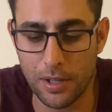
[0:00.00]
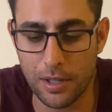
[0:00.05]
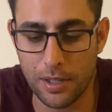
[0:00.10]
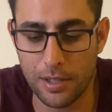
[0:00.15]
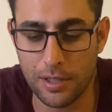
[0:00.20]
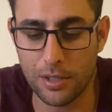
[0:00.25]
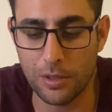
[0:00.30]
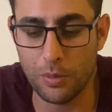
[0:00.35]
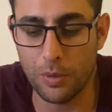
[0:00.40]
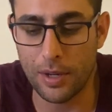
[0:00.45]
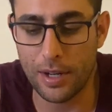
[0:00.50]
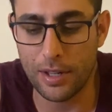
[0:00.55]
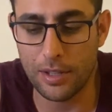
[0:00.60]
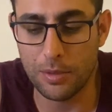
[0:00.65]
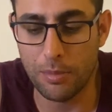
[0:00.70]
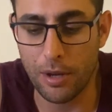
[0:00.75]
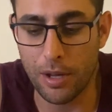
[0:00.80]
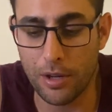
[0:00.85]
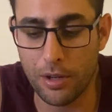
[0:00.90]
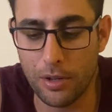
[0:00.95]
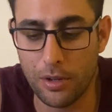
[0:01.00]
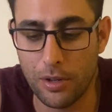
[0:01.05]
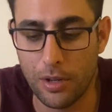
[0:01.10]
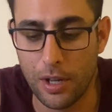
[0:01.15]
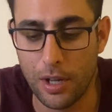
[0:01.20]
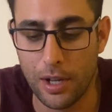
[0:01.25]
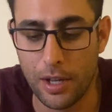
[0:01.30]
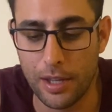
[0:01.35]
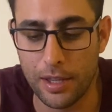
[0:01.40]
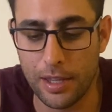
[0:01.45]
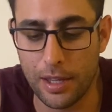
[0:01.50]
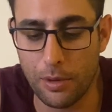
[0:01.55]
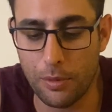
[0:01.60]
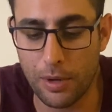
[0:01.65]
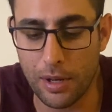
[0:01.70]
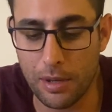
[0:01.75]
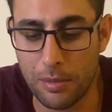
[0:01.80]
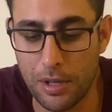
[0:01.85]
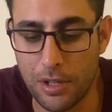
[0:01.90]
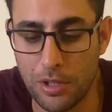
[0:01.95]
This is a 1 ounce bottle. They
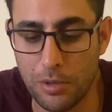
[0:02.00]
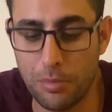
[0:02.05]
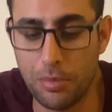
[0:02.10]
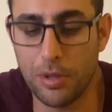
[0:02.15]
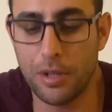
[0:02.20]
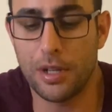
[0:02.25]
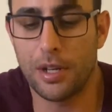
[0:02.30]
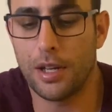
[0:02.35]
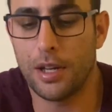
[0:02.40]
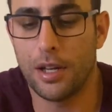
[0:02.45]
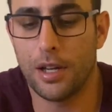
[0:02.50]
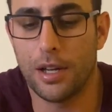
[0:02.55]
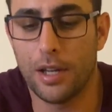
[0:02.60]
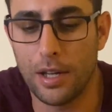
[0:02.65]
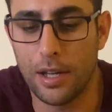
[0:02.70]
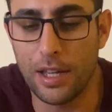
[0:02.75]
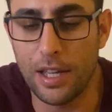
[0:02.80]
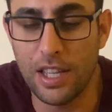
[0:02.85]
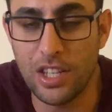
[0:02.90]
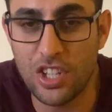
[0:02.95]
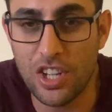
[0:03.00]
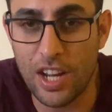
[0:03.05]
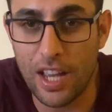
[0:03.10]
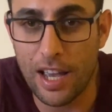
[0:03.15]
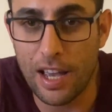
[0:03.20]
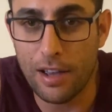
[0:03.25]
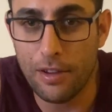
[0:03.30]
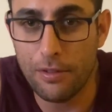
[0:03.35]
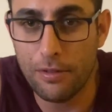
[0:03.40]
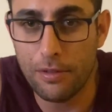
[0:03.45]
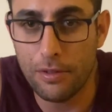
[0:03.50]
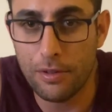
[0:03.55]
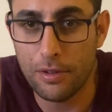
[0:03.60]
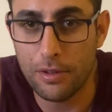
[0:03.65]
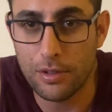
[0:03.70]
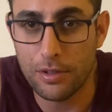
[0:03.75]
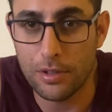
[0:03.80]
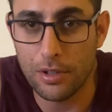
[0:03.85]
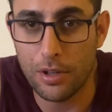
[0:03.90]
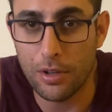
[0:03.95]
recommend you put 1.5 inches,
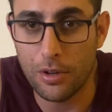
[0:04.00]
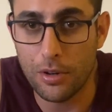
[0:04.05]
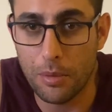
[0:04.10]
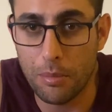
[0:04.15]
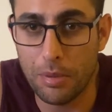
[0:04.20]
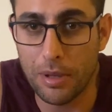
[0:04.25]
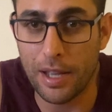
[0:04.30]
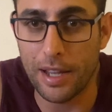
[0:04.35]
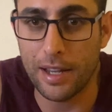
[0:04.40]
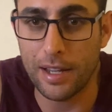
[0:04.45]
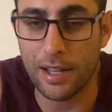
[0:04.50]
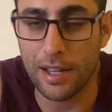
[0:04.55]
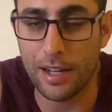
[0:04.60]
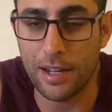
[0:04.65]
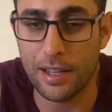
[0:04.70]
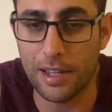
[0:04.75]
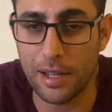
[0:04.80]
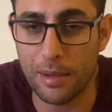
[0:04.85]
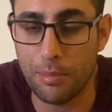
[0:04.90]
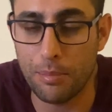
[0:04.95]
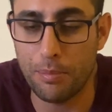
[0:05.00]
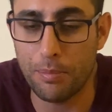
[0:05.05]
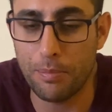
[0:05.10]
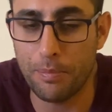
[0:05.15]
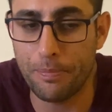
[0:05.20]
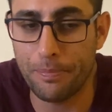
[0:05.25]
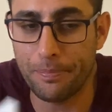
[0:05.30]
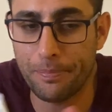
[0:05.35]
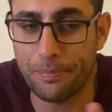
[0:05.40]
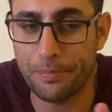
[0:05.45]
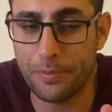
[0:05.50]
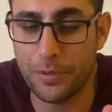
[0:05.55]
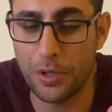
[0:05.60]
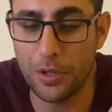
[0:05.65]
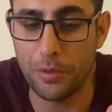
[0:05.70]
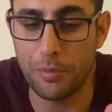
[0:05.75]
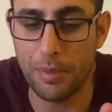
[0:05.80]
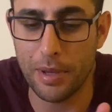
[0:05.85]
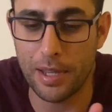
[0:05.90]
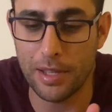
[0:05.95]
so apply it kind of like
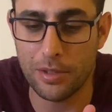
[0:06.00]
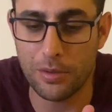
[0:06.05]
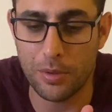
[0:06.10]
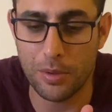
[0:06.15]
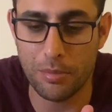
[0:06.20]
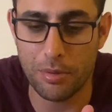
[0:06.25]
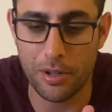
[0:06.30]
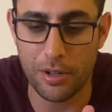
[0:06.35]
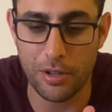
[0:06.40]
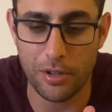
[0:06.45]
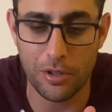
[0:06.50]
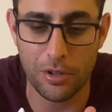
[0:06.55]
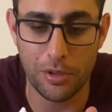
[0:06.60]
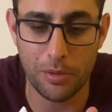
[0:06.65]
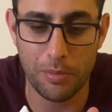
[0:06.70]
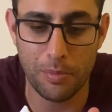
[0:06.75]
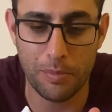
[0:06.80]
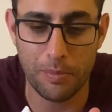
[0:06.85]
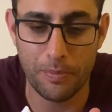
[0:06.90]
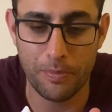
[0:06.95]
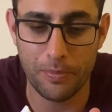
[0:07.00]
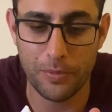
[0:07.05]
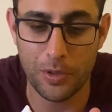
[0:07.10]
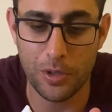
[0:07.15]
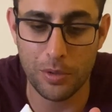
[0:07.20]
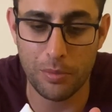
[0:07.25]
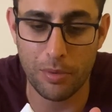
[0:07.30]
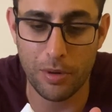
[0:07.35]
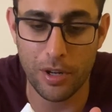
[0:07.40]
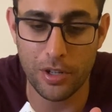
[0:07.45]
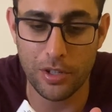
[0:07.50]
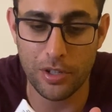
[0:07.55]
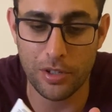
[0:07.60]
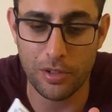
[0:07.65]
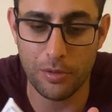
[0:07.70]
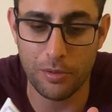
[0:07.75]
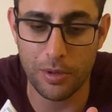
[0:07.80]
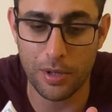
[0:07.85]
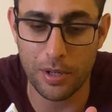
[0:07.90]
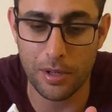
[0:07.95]
toothpaste where you put on your toothbrush.
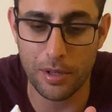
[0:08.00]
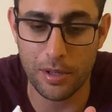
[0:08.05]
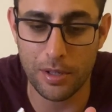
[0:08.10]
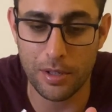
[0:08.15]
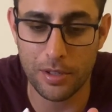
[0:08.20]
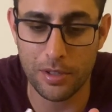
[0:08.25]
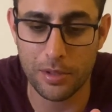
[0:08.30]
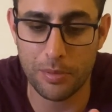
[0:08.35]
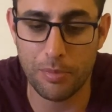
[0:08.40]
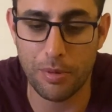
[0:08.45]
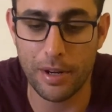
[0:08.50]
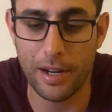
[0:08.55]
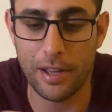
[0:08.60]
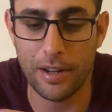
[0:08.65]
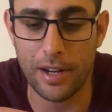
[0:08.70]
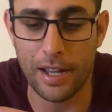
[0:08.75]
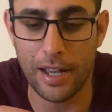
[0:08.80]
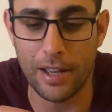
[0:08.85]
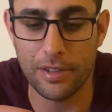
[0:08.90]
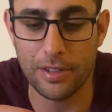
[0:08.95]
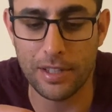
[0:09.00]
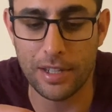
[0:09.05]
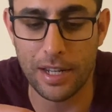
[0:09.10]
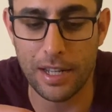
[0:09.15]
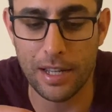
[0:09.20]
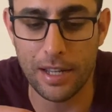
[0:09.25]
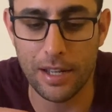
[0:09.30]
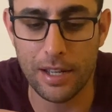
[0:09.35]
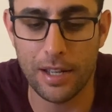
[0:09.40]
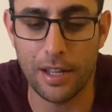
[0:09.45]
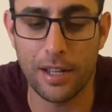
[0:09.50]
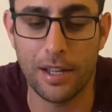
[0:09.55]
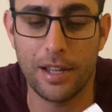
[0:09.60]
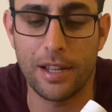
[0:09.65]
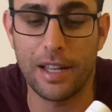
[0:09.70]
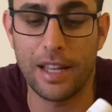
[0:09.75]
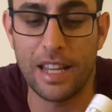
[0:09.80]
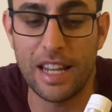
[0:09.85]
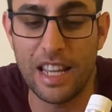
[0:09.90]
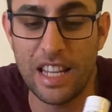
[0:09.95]
You want to spread out 1.5
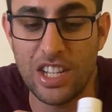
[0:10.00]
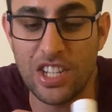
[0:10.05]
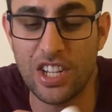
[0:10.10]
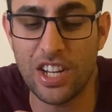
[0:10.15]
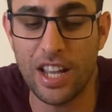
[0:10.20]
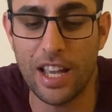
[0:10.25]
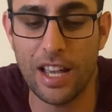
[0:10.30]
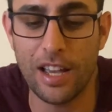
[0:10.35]
inches.